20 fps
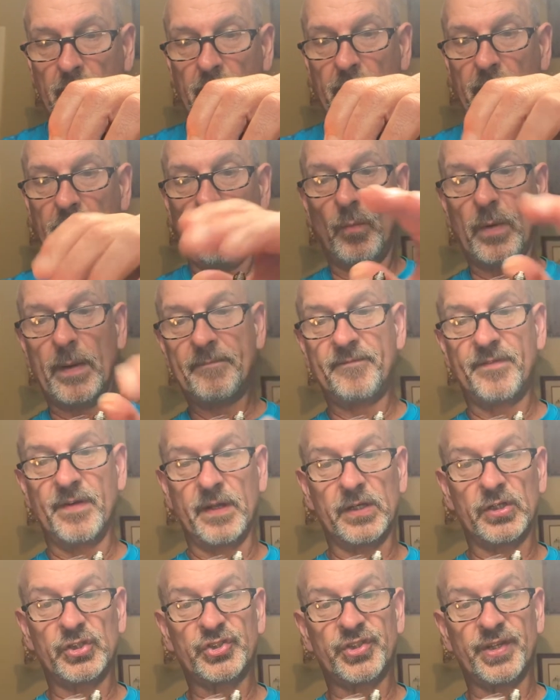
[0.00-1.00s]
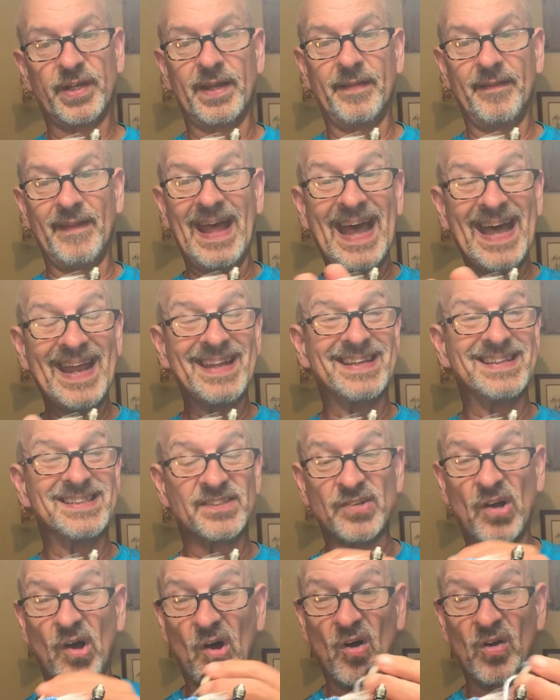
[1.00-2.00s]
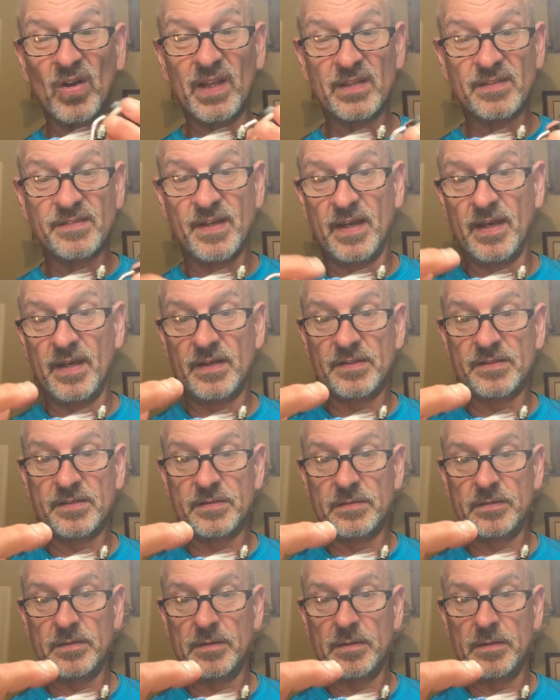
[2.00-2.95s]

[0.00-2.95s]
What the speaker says: And whip finish, and that is all it takes.